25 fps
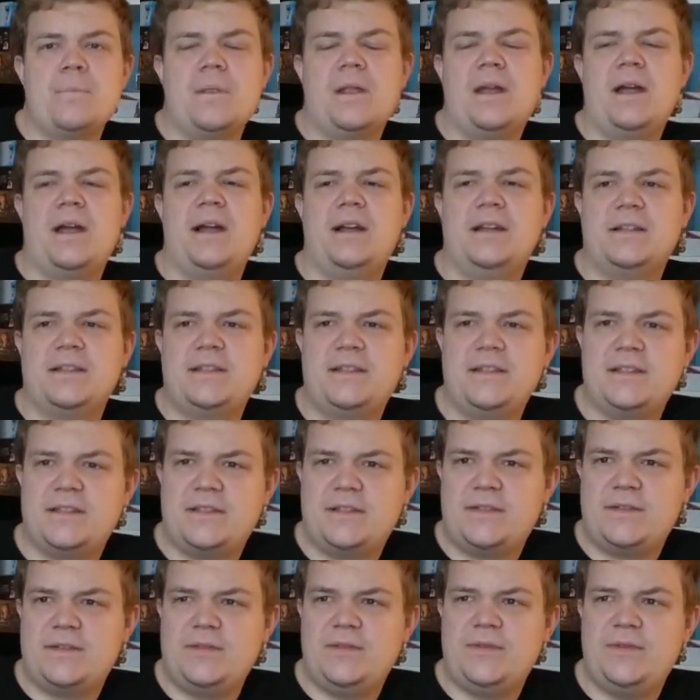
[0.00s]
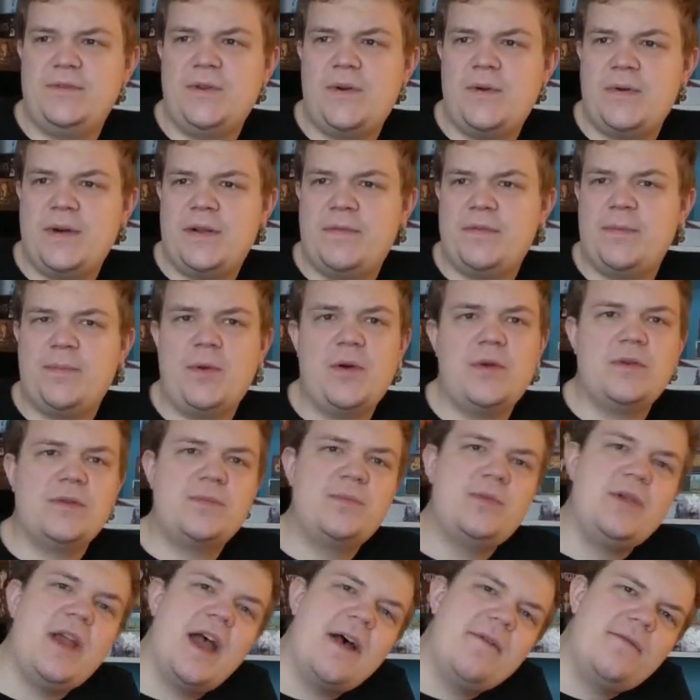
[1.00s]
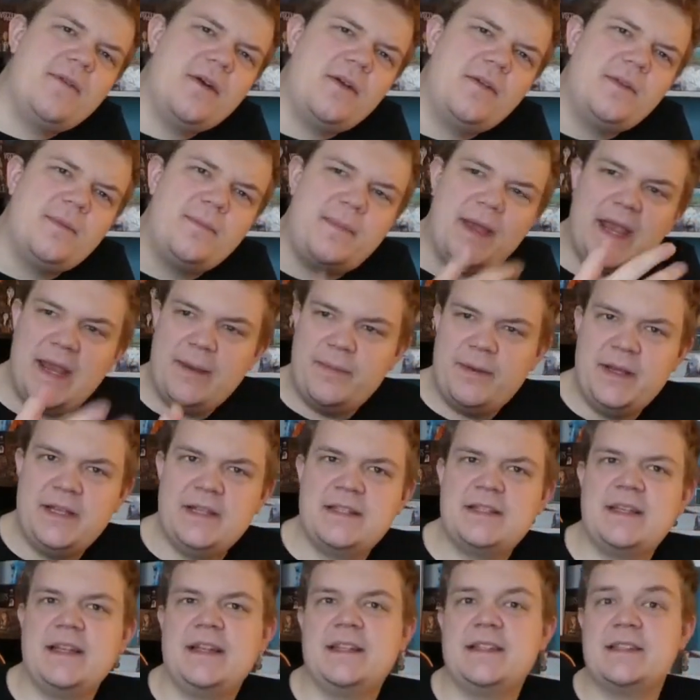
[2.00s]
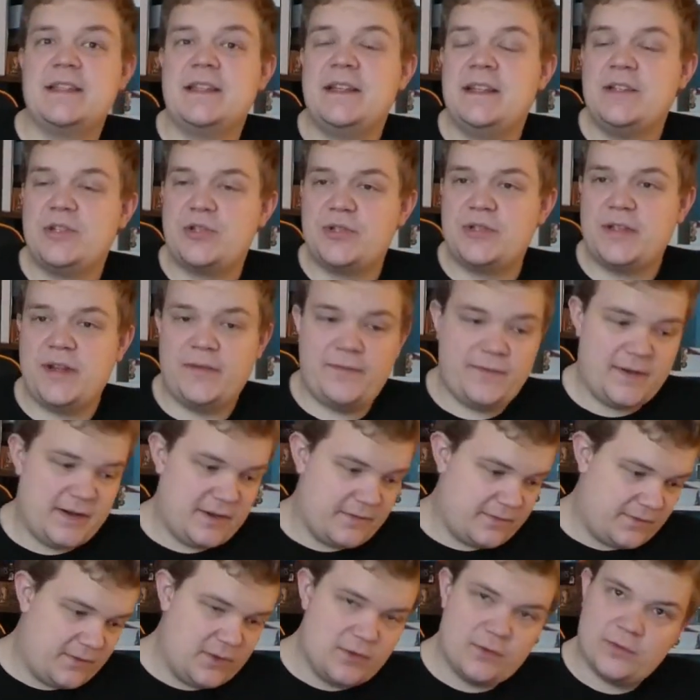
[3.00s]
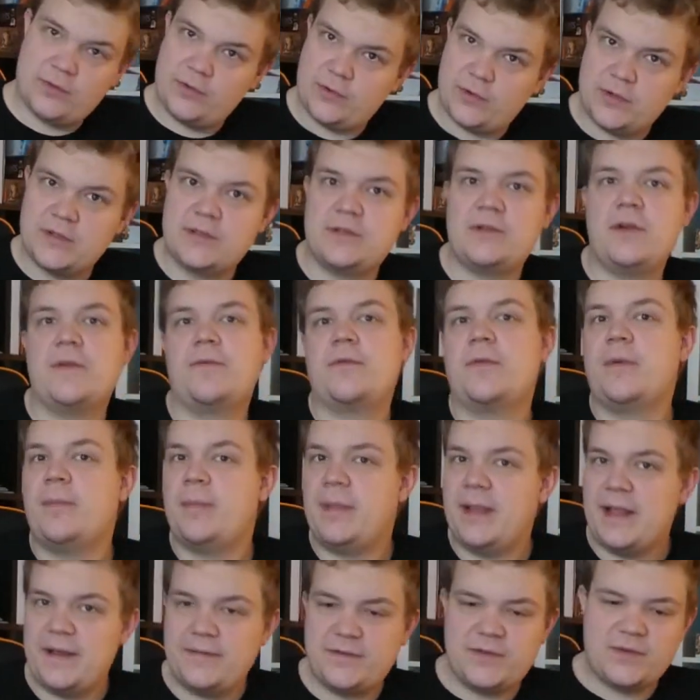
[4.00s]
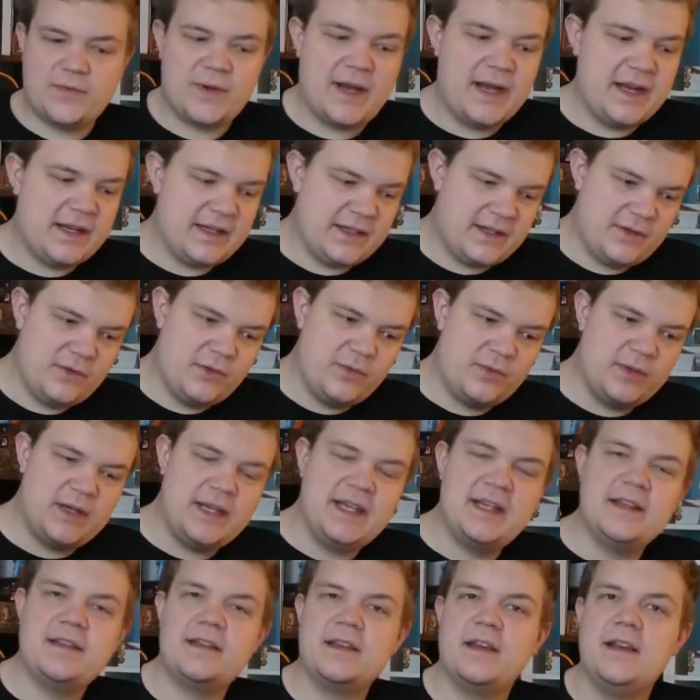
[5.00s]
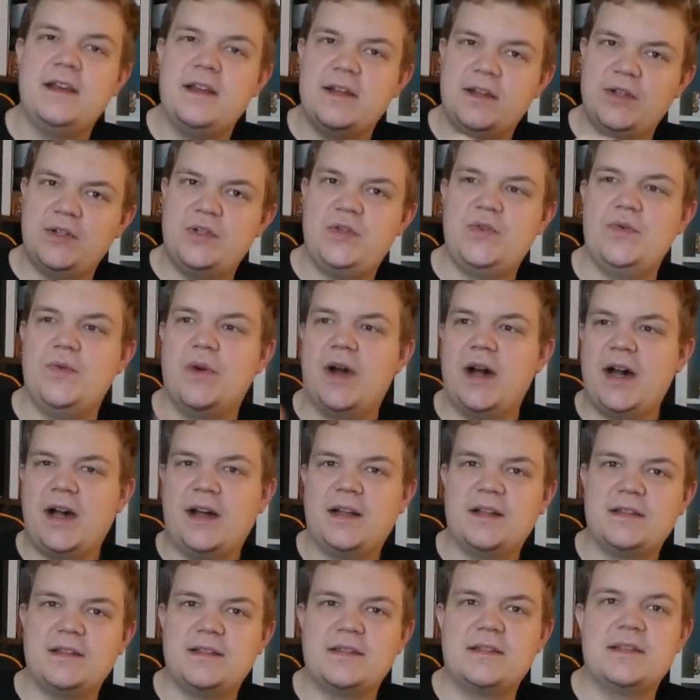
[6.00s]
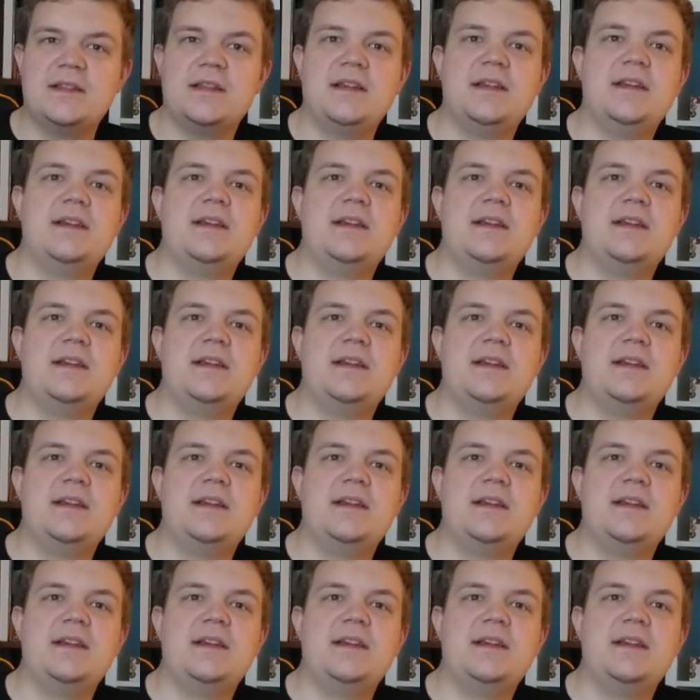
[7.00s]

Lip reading: You don't have the bonus, we have all the babies, and it's an interesting thing of crossing off from left to right, and then you hit 2 hearts.